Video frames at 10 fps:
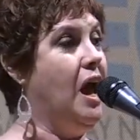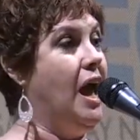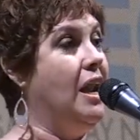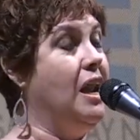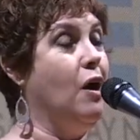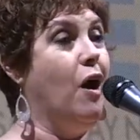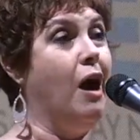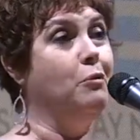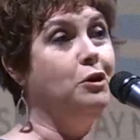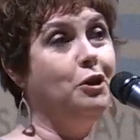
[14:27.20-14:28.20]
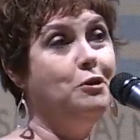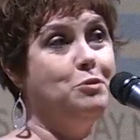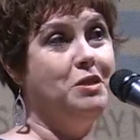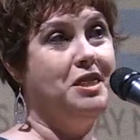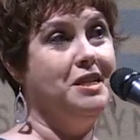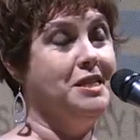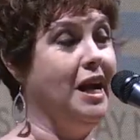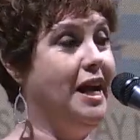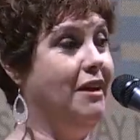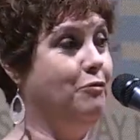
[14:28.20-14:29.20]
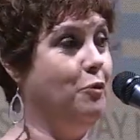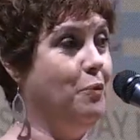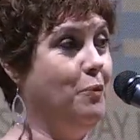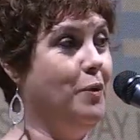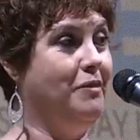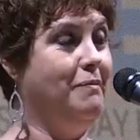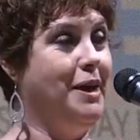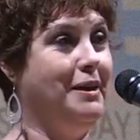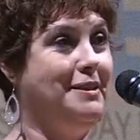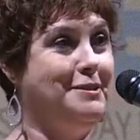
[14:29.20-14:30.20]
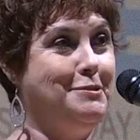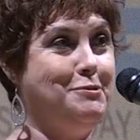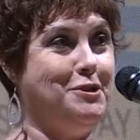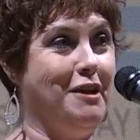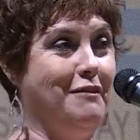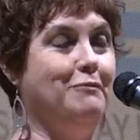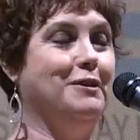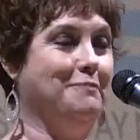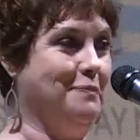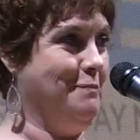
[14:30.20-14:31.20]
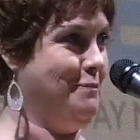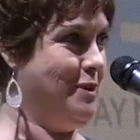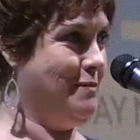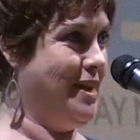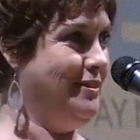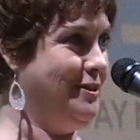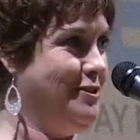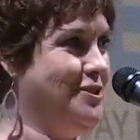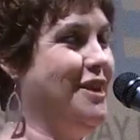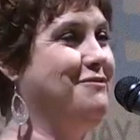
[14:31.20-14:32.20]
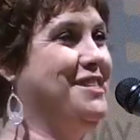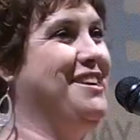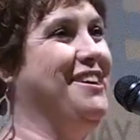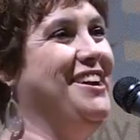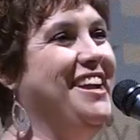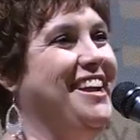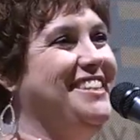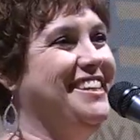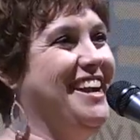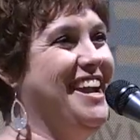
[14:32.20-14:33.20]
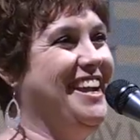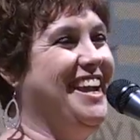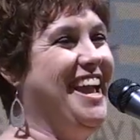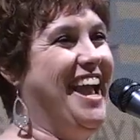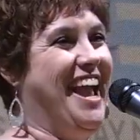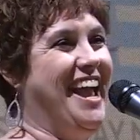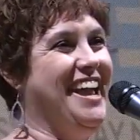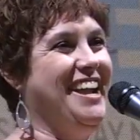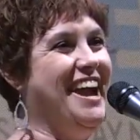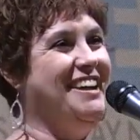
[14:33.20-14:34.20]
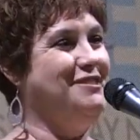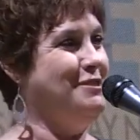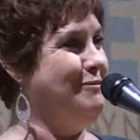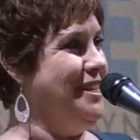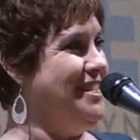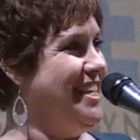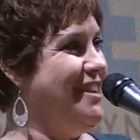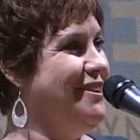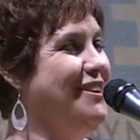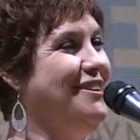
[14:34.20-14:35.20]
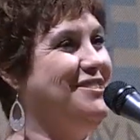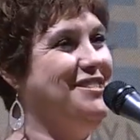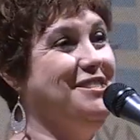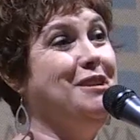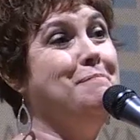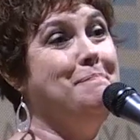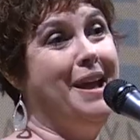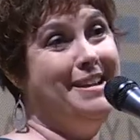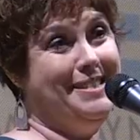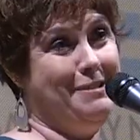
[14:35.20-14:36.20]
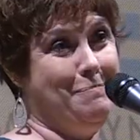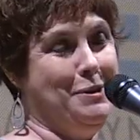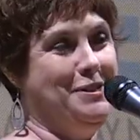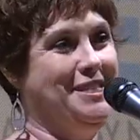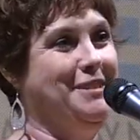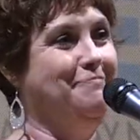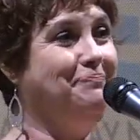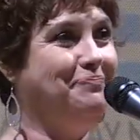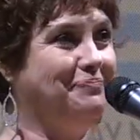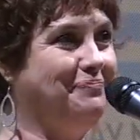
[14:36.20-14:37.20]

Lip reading: And I will close with this. I have one of my one of my little chefs here tonight, and I just want to say to her, she's an amazing person.